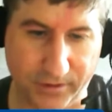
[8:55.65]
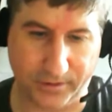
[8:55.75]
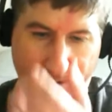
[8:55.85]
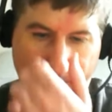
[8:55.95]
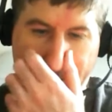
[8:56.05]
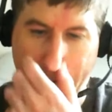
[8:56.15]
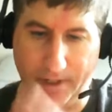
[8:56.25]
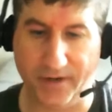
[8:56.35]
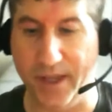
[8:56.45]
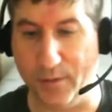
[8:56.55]
So,
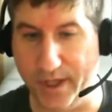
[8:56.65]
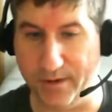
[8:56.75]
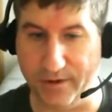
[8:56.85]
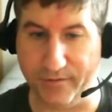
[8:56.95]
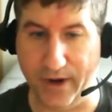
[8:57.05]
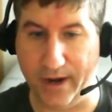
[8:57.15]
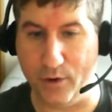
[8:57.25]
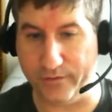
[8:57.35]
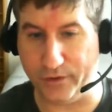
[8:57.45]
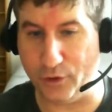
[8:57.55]
and then if
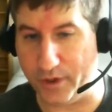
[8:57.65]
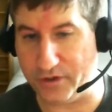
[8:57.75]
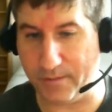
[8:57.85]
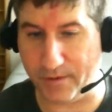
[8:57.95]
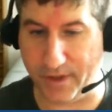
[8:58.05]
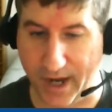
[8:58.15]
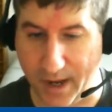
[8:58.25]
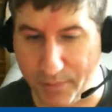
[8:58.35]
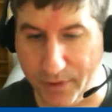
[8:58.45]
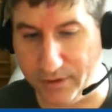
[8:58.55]
you have to join something that
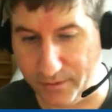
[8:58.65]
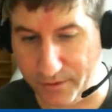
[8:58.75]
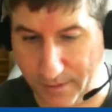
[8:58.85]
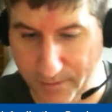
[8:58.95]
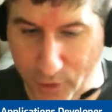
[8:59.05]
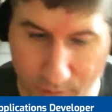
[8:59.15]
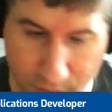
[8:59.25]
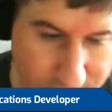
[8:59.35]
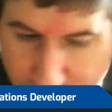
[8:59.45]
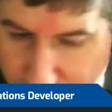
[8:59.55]
I built with something that you
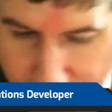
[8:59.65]
built,